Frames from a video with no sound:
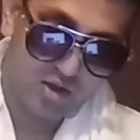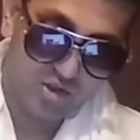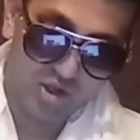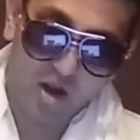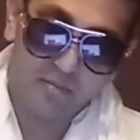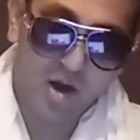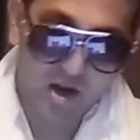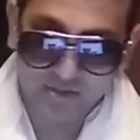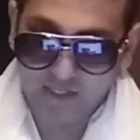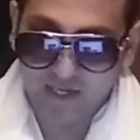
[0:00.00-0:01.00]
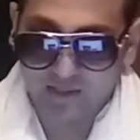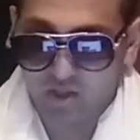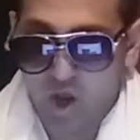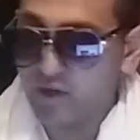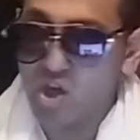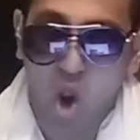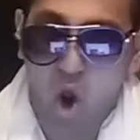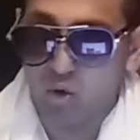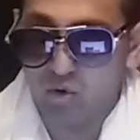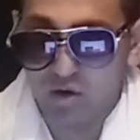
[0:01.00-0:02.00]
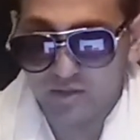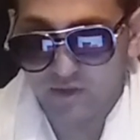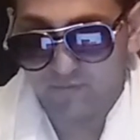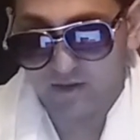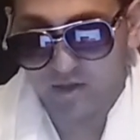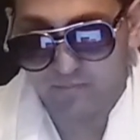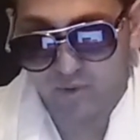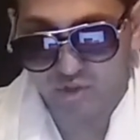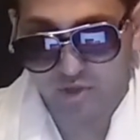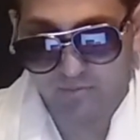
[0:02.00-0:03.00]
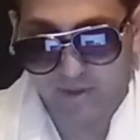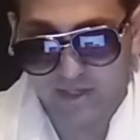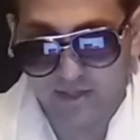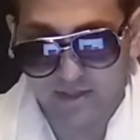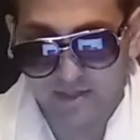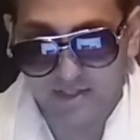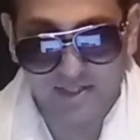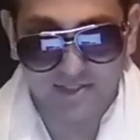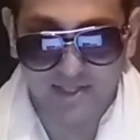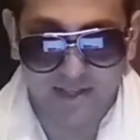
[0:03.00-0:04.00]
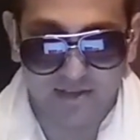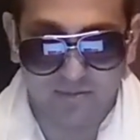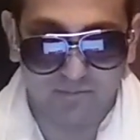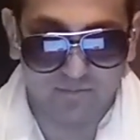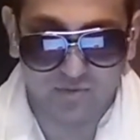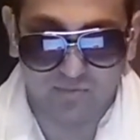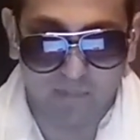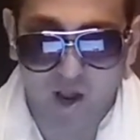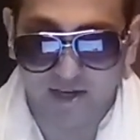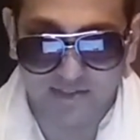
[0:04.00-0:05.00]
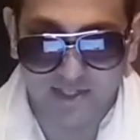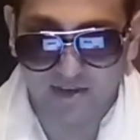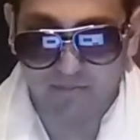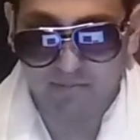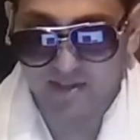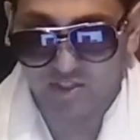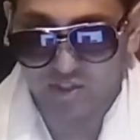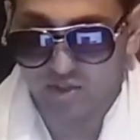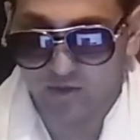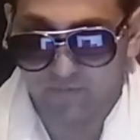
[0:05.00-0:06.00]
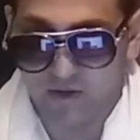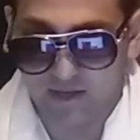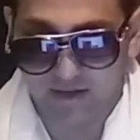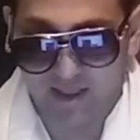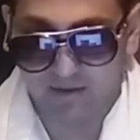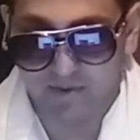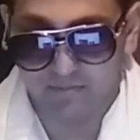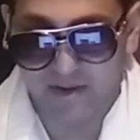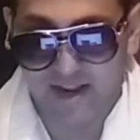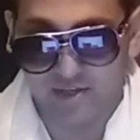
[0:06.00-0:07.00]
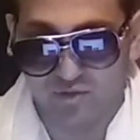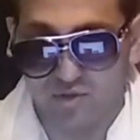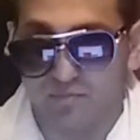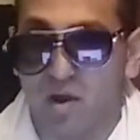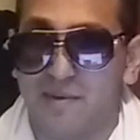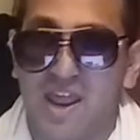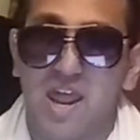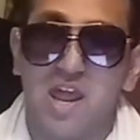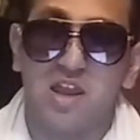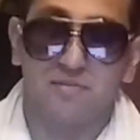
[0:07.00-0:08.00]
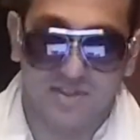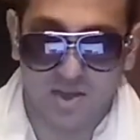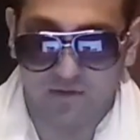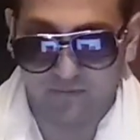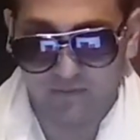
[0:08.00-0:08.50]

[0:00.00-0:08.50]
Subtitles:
John Moxley, Claudio, defeated Bush and Blade, and then Mox sent a message to fucking Hangman Page, who should probably hang himself.